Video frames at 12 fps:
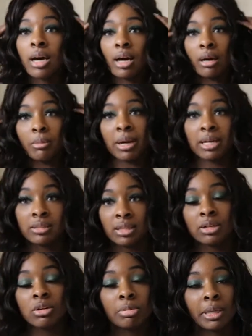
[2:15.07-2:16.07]
I
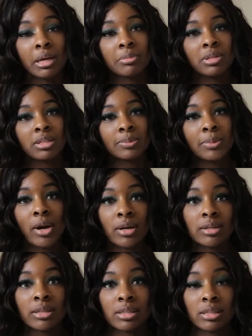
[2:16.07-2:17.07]
did go pick up these
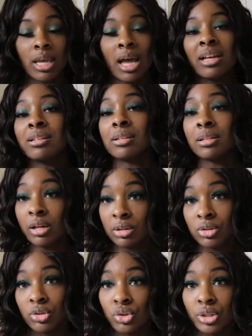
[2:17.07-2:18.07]
products at the
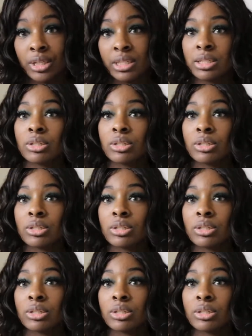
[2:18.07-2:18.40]
Dollar Tree,